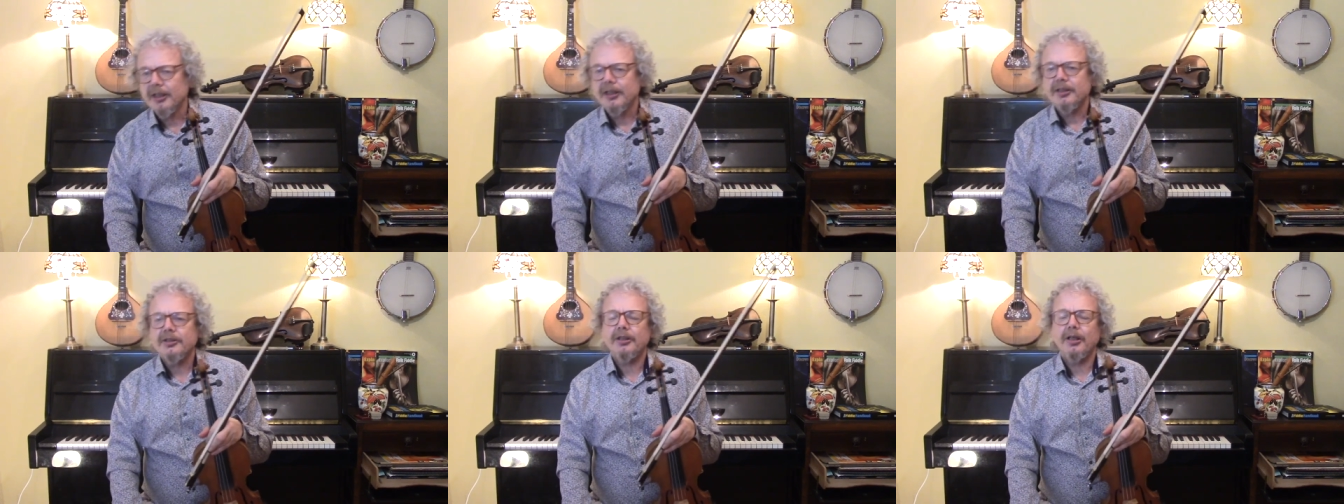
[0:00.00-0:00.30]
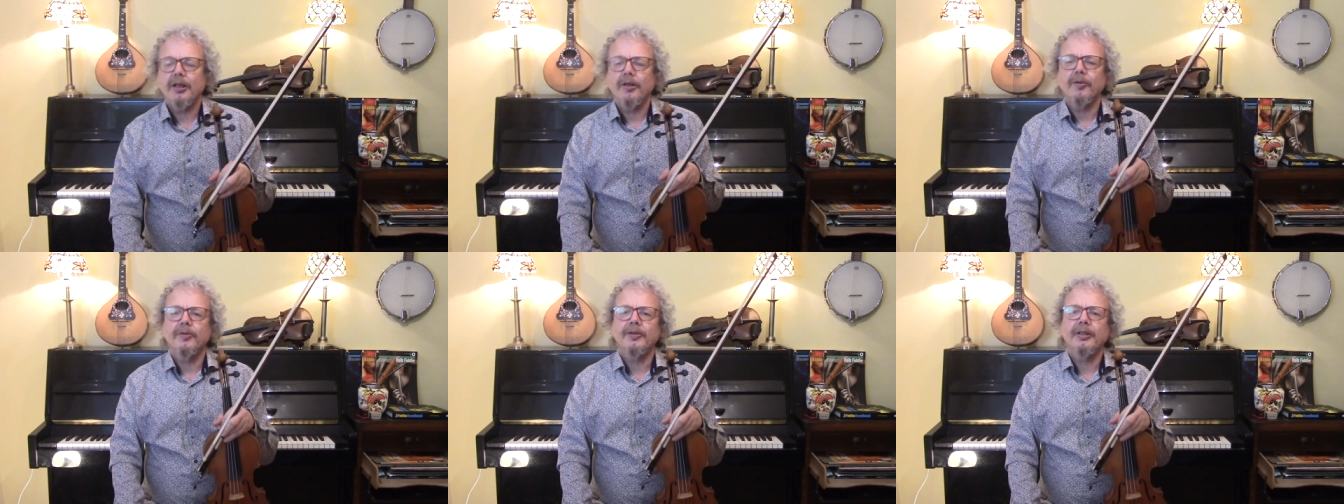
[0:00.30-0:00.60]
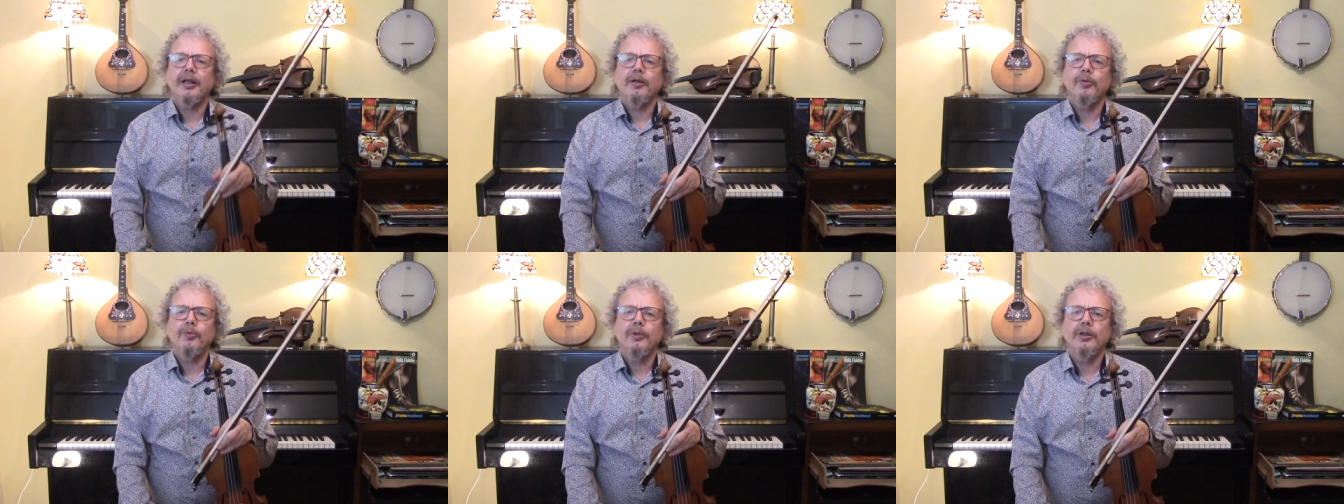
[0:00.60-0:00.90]
So
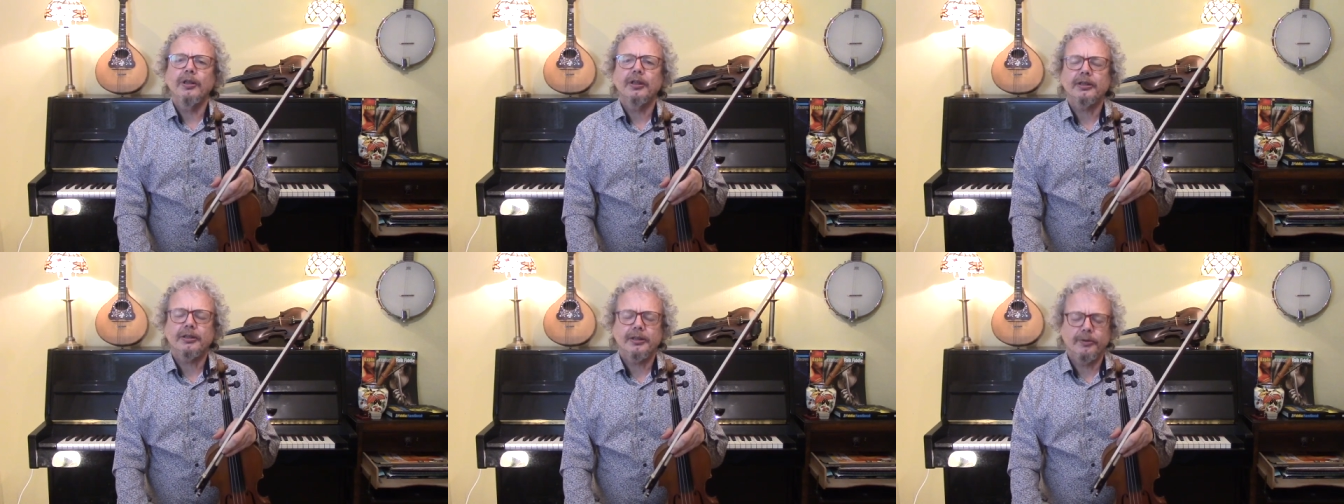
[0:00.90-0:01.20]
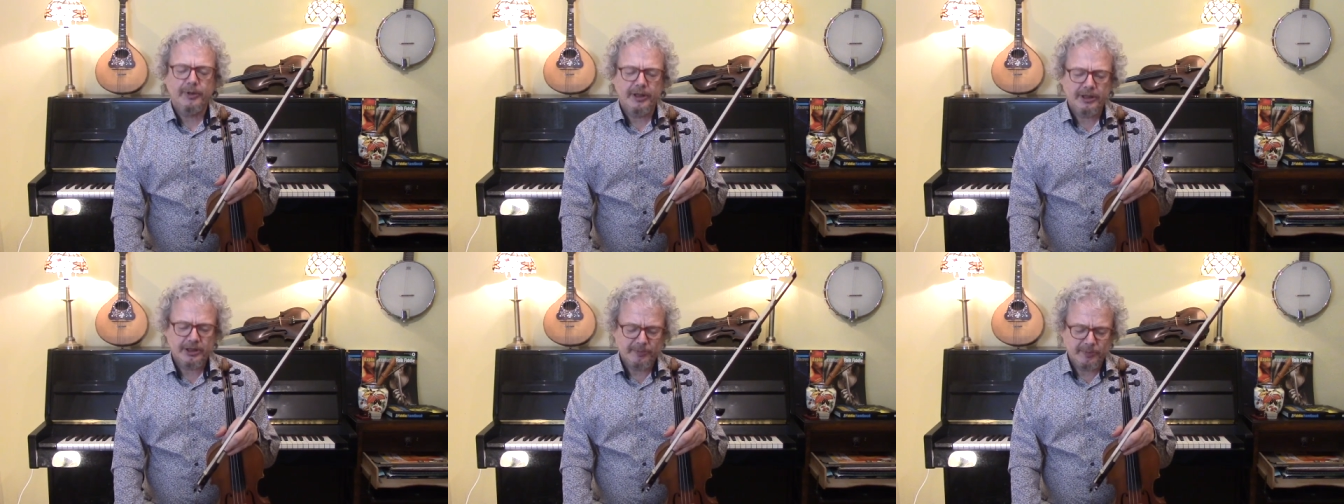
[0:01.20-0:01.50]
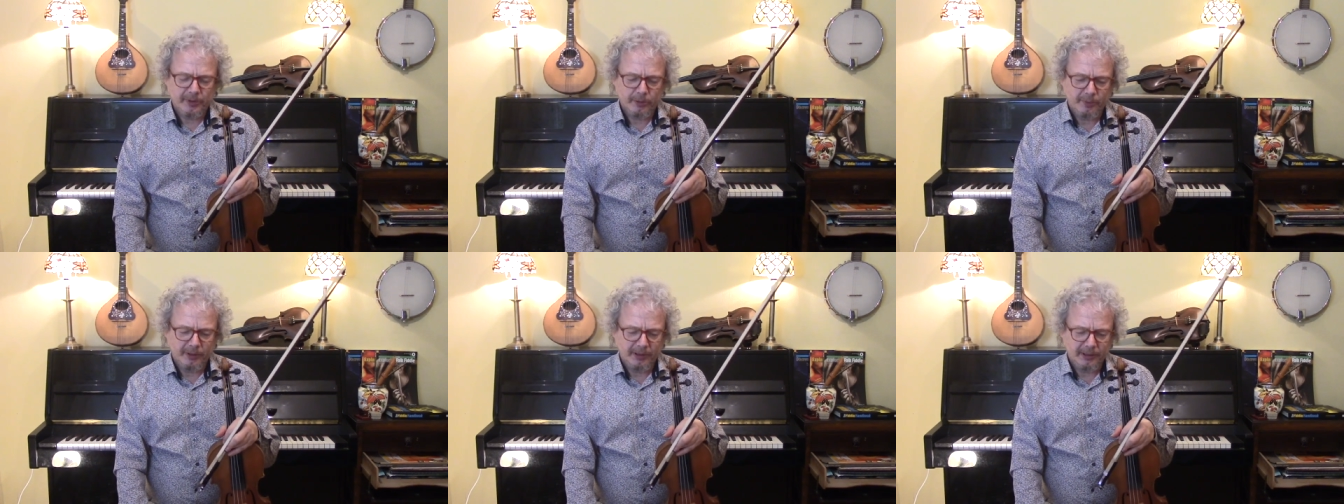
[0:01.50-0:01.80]
that worked
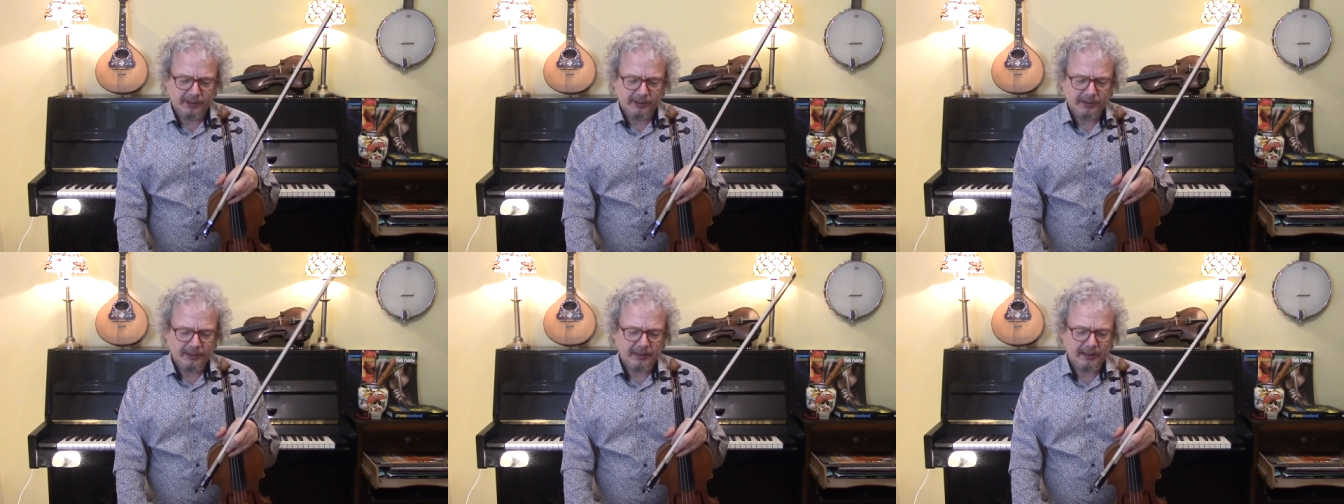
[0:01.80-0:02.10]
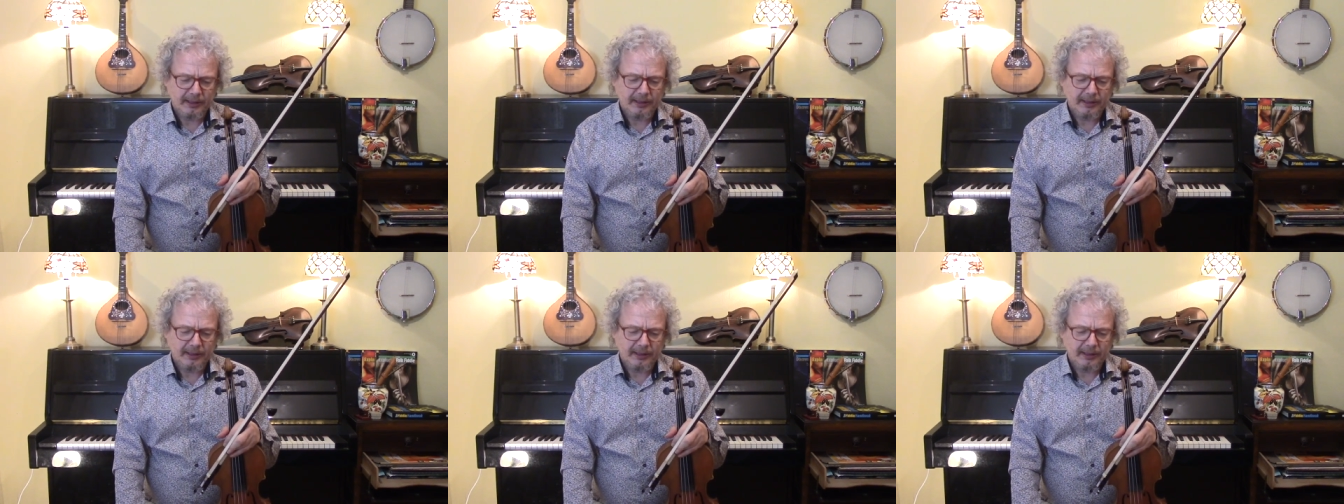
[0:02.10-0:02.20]
reasonably well.